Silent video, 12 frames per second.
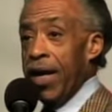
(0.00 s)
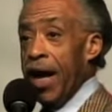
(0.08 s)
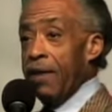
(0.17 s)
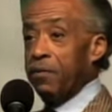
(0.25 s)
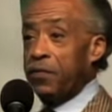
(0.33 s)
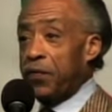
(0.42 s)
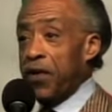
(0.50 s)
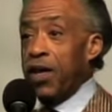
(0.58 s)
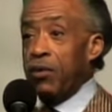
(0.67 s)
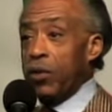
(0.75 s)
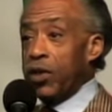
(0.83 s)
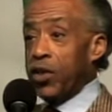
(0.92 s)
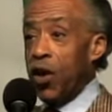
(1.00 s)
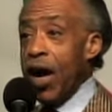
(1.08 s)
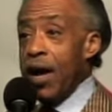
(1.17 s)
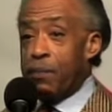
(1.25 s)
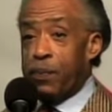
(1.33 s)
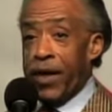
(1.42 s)
Wind having fun with your
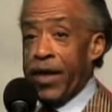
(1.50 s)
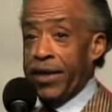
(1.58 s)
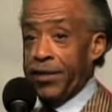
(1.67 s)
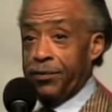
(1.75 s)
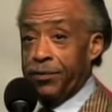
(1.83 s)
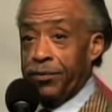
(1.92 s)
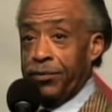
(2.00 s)
airplane.